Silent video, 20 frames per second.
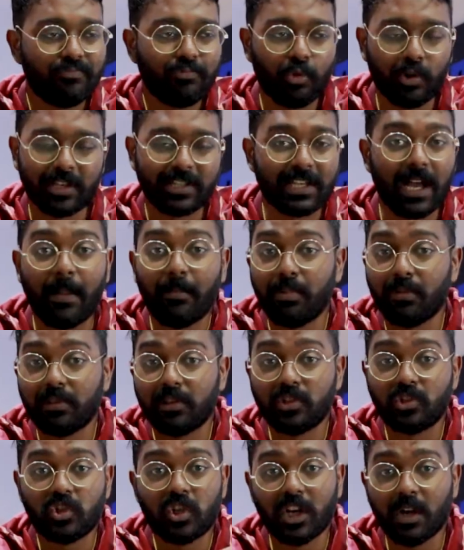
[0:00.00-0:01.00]
For example,
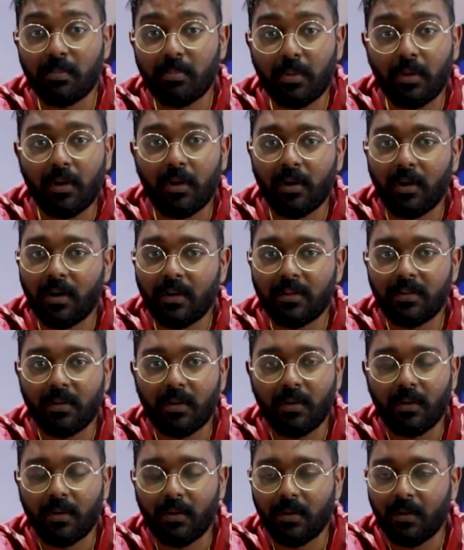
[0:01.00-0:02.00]
the cheer pod
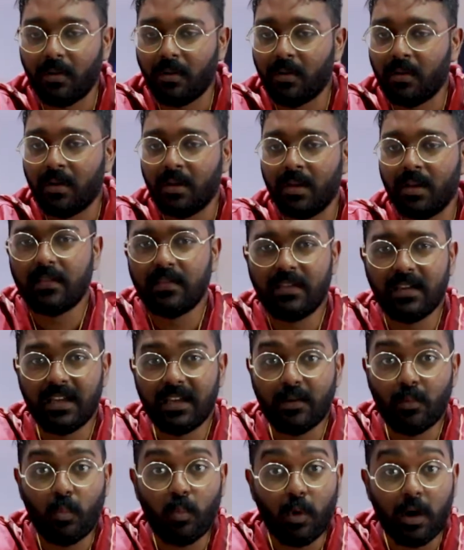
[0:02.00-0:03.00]
or
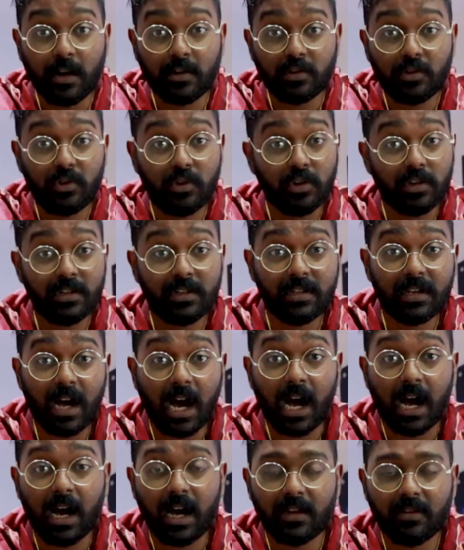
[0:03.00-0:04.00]
the one good
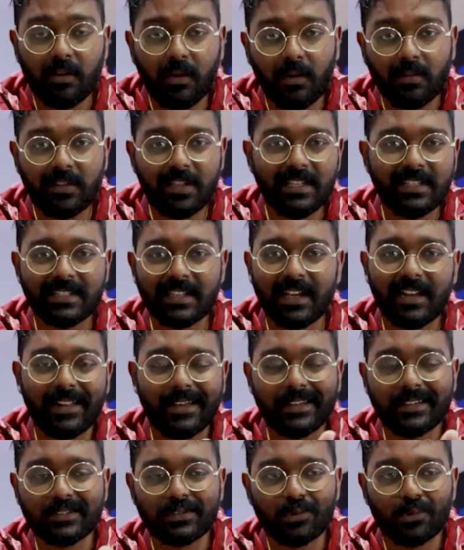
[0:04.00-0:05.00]
card. All these are
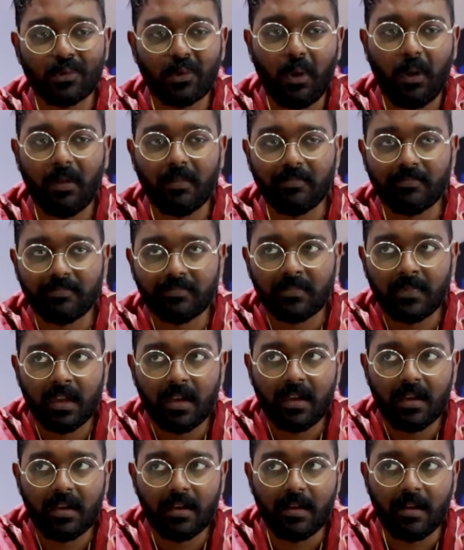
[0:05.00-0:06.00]
like so-called
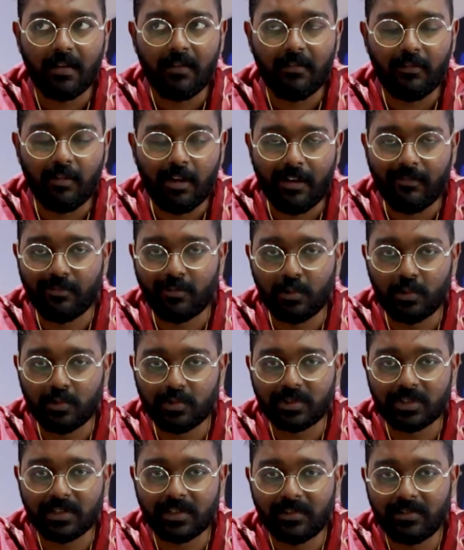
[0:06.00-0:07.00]

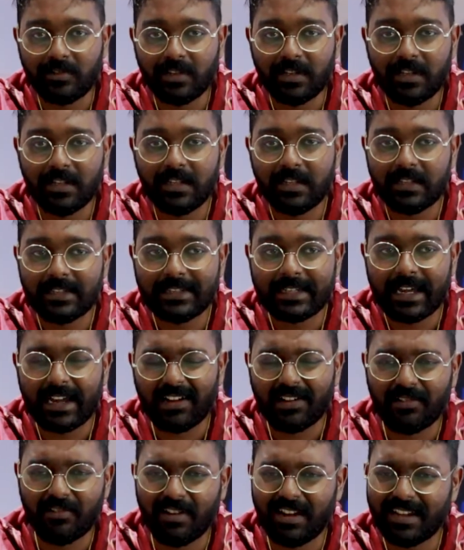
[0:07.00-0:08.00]
revolutionary
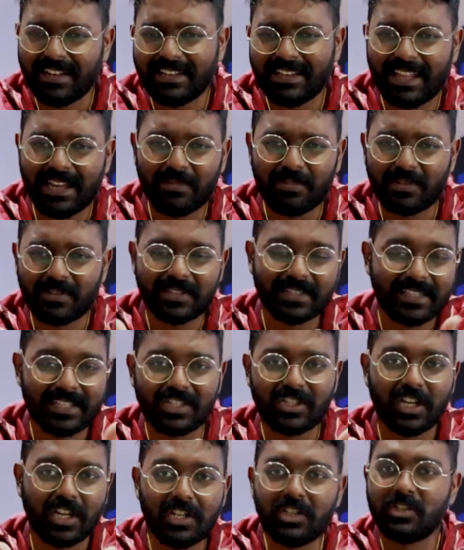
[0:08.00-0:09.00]
tech, right? Like, because they
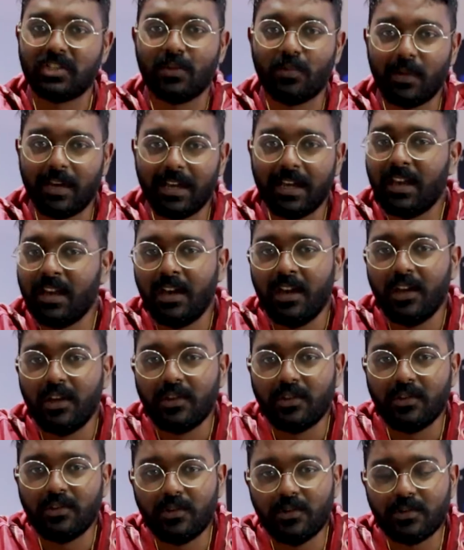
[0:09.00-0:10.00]
change the way
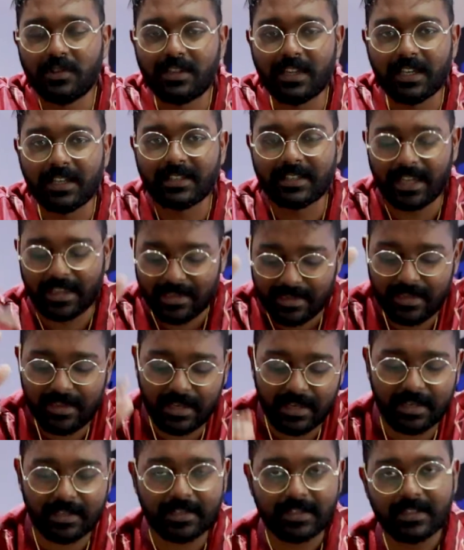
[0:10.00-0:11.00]
you use things. And
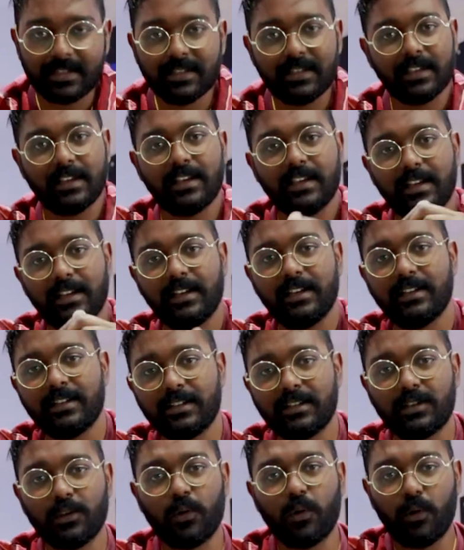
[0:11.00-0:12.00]
this
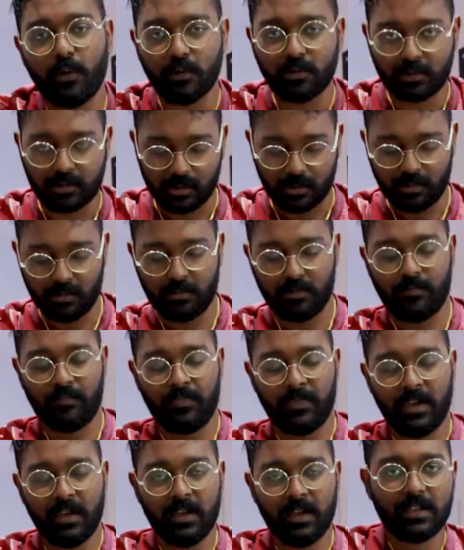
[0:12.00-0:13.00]
is also
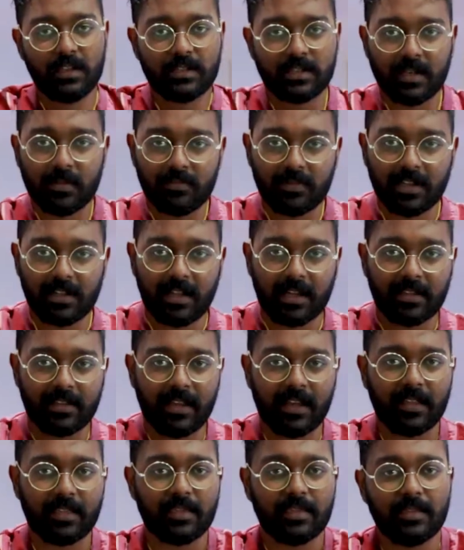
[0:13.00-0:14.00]
something like
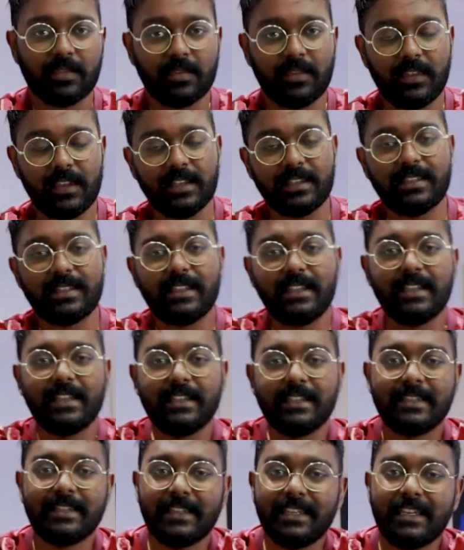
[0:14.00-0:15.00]
that. This
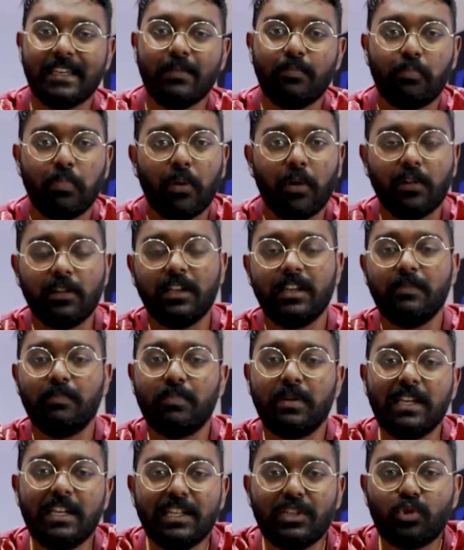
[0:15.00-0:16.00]
is the Poly
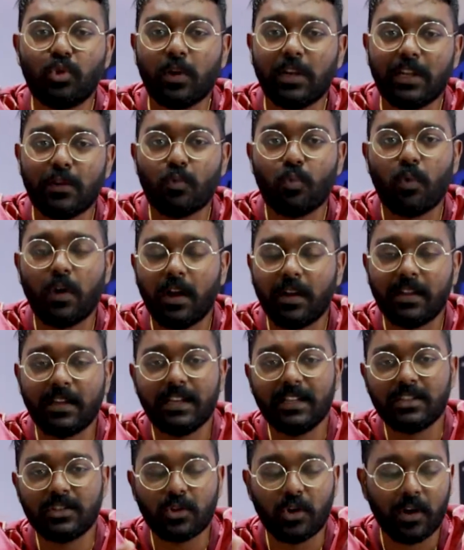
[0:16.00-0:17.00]
P21.
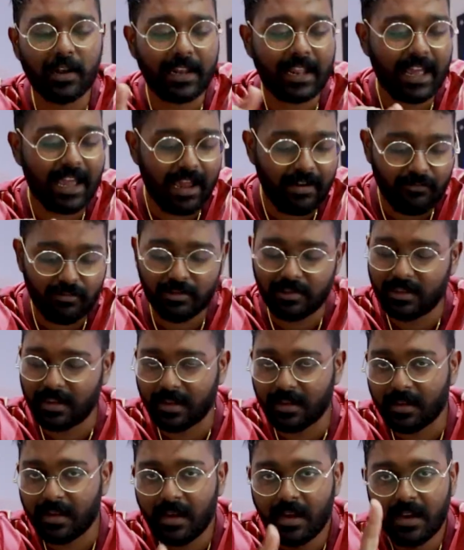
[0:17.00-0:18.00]
It's got
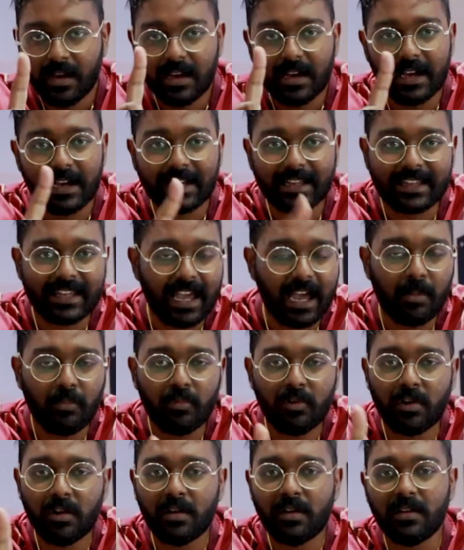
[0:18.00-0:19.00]
everything: a
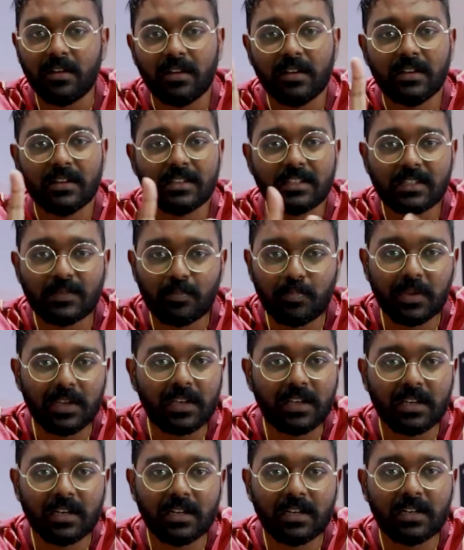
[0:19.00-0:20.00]
camera,
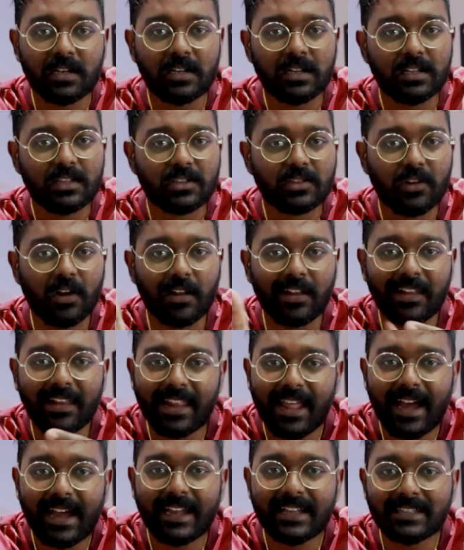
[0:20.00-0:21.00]
speaker, it's got
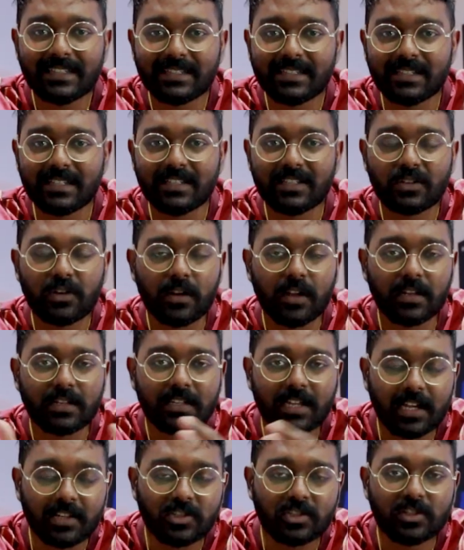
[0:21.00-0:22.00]
lights, it's got a
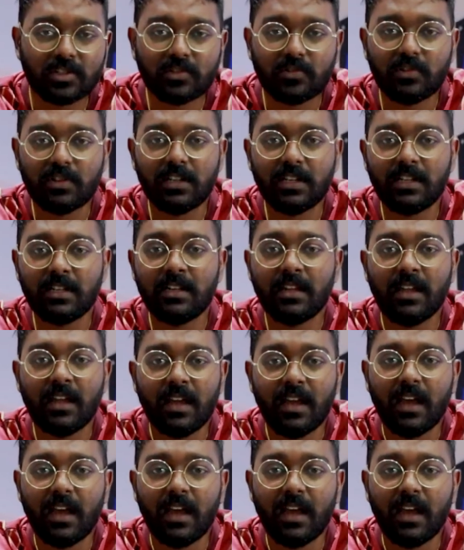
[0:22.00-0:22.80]
touch screen,